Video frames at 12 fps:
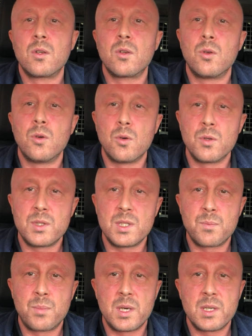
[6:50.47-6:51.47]
causes
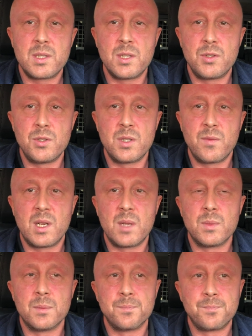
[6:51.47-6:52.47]
breast tissue
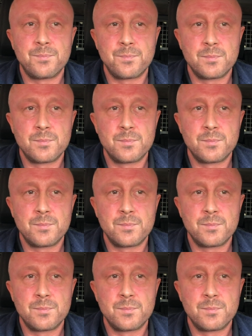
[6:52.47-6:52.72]
development.